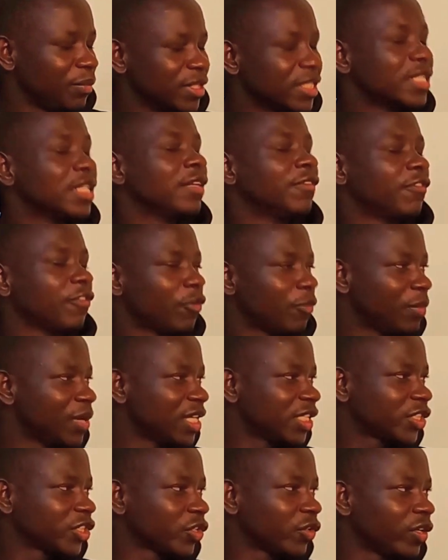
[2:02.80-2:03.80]

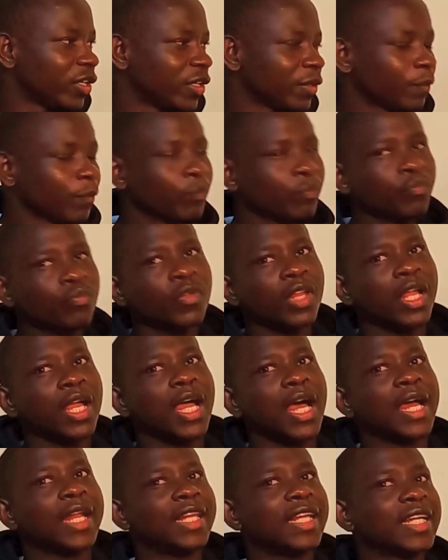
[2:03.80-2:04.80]
misinformation,
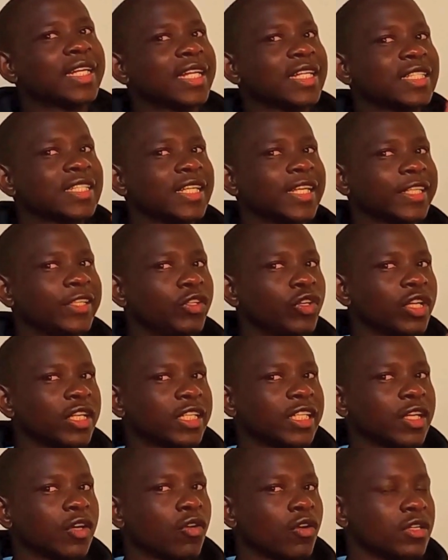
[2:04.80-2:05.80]
data
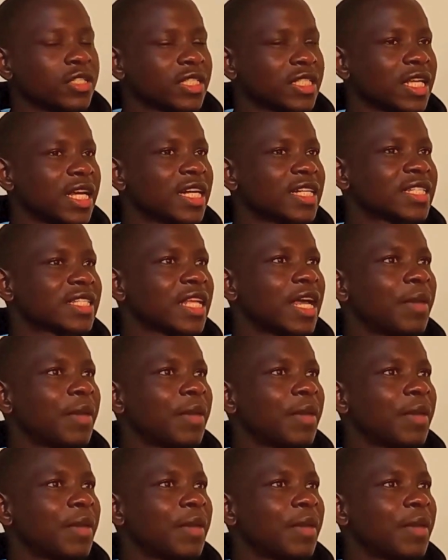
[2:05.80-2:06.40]
security concerns